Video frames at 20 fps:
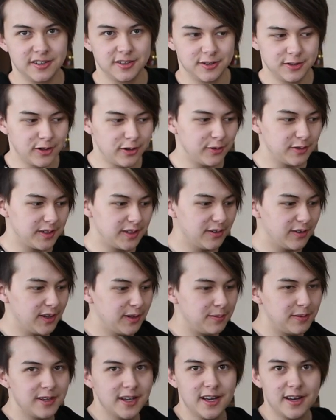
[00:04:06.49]
You don't hear
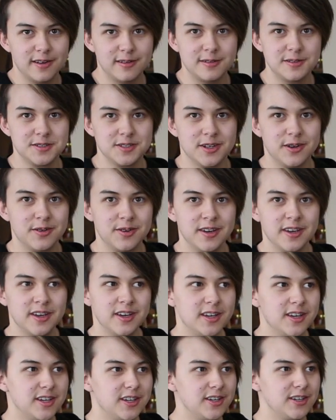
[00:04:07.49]
any pianos, you don't
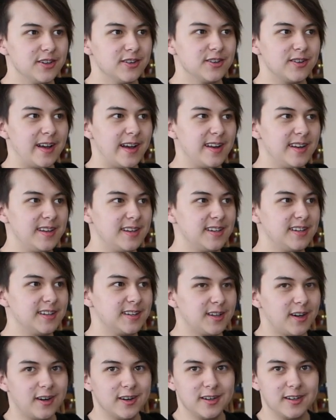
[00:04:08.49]
hear any
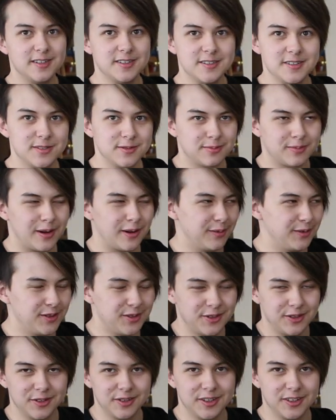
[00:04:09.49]
guitars. Why would
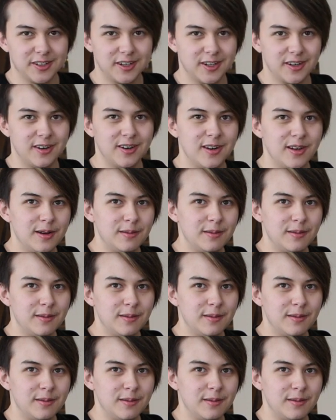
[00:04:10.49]
you hear a guitar?